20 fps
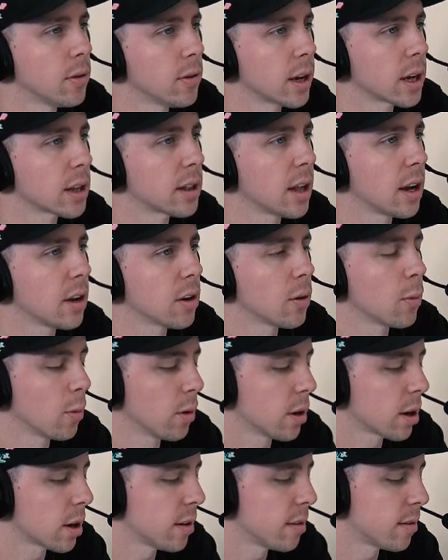Yeah. Like that your
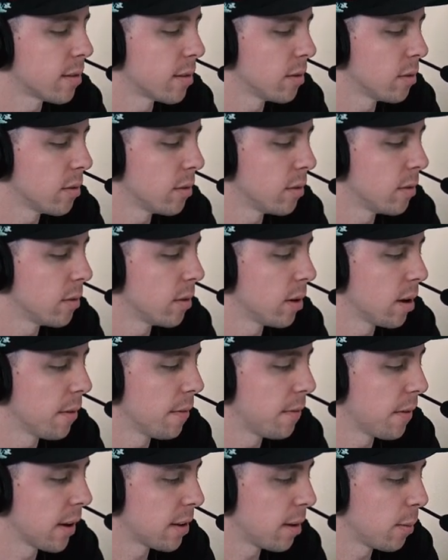work is
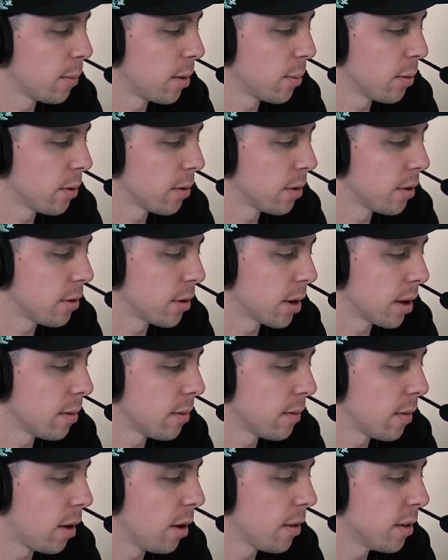affecting people. You
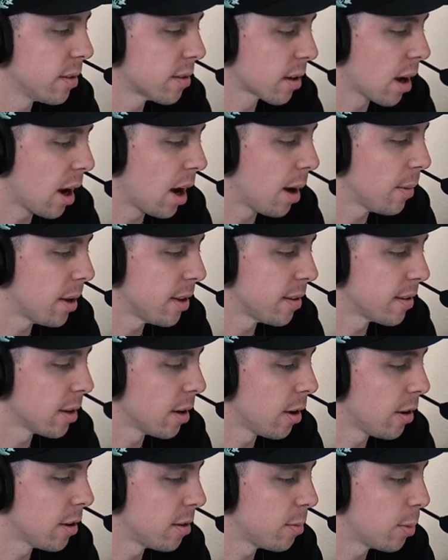get all these comments
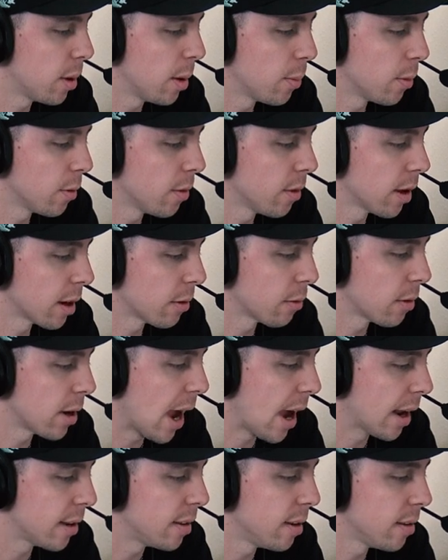and all these people like
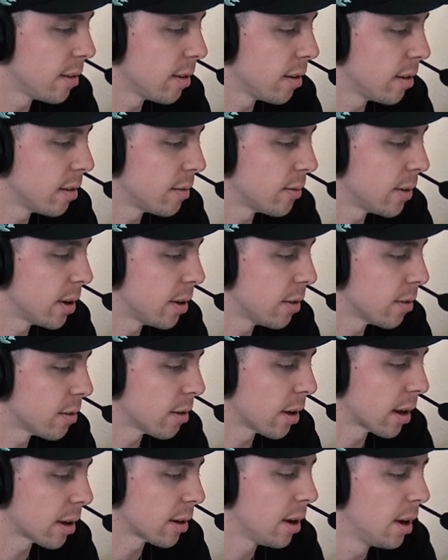reacting to these videos
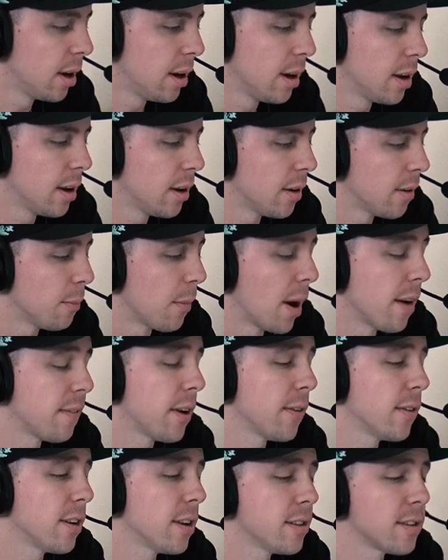or like Yeah. My
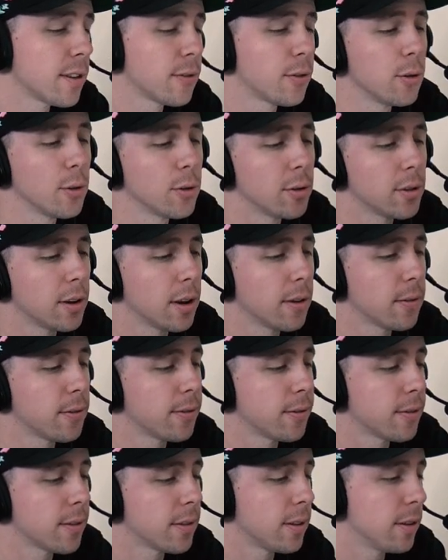favorite is if you
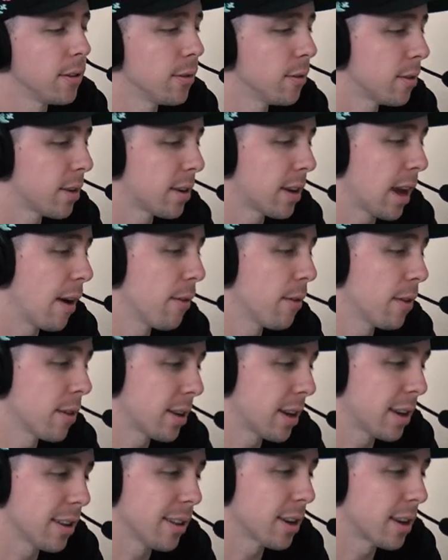if you ever
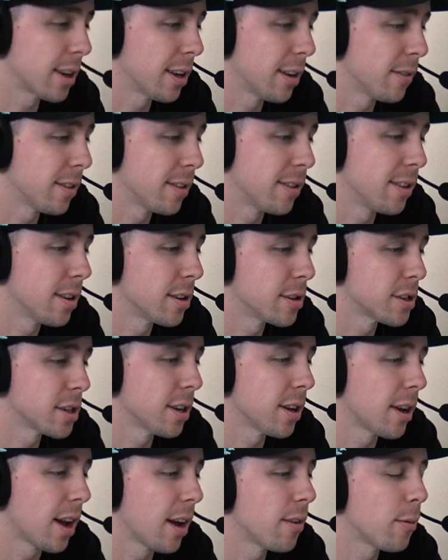get lucky enough to see this
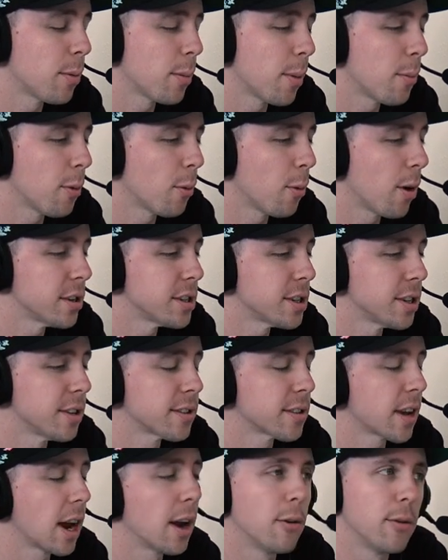shit. I remember watching
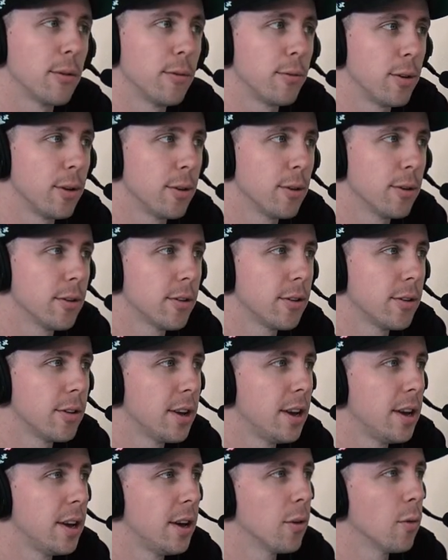this guy review
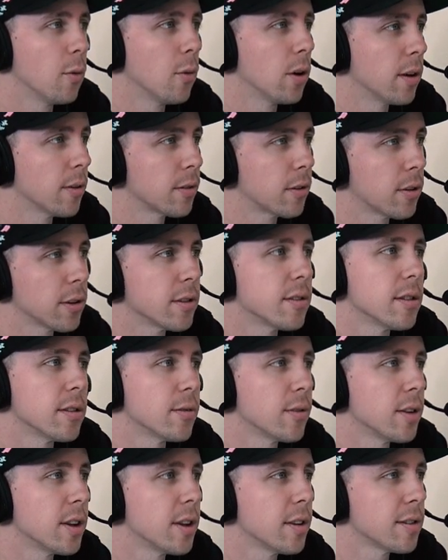one of
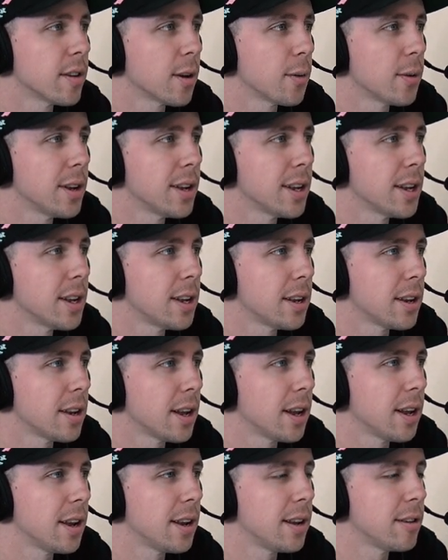Chris's videos that we did.
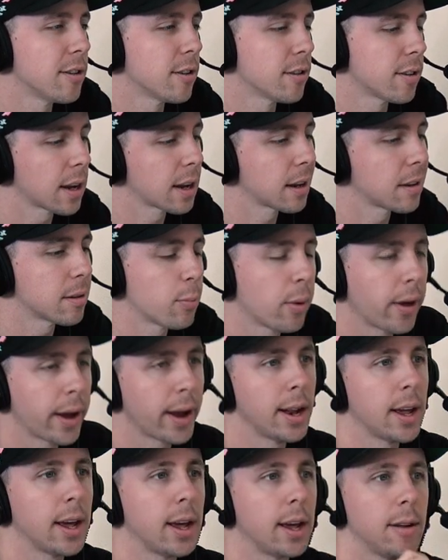Yeah. And he just like is
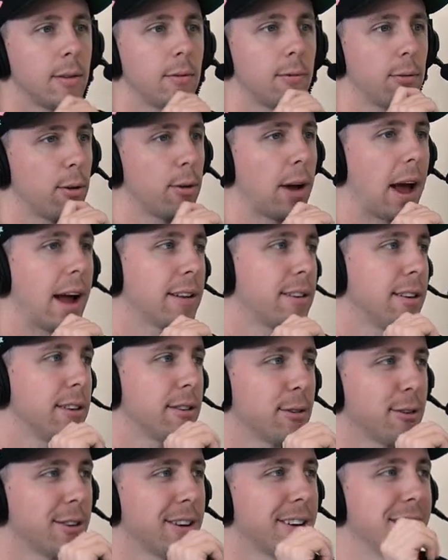playing it and reacting
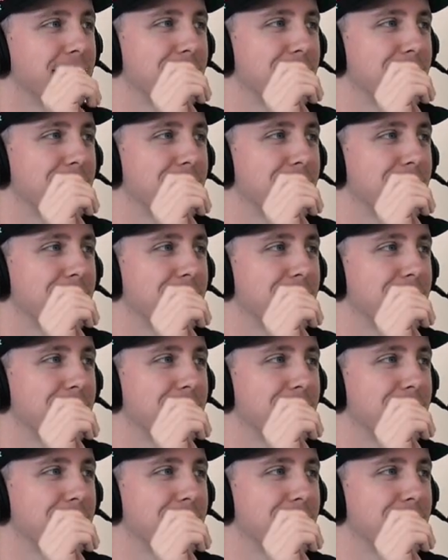to it.